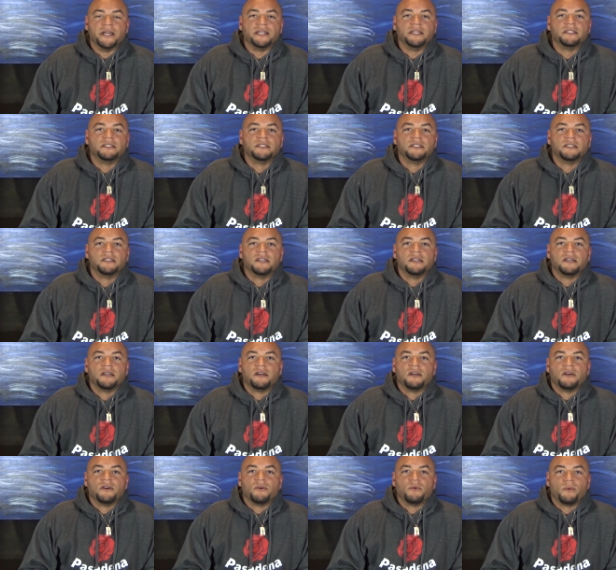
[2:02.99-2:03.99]
it?
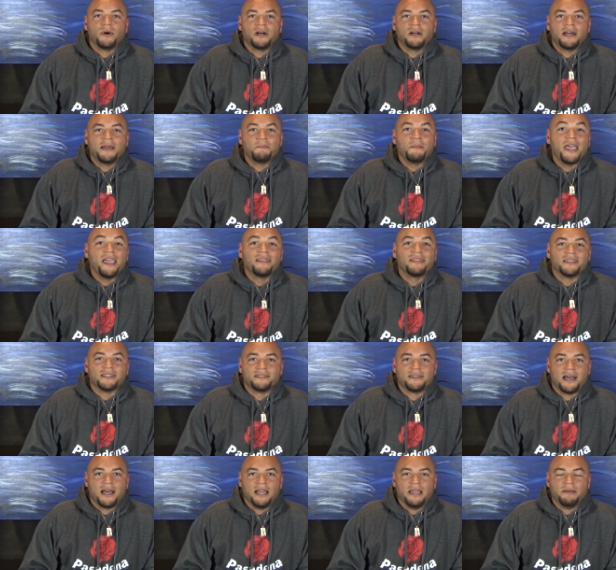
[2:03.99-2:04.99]
Well, I make the
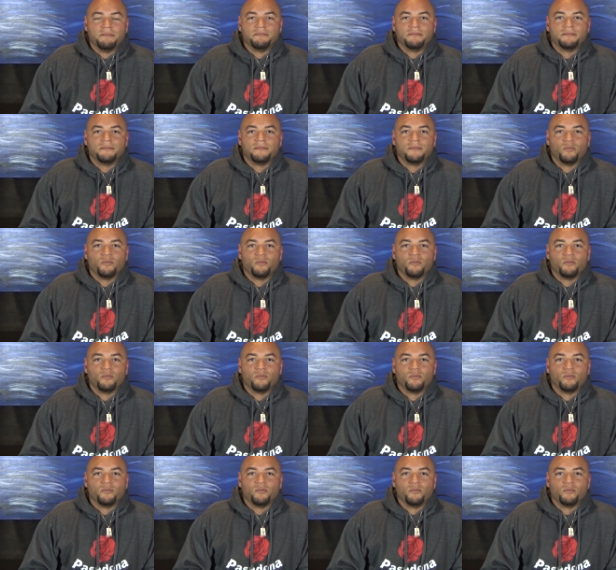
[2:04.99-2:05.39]
time,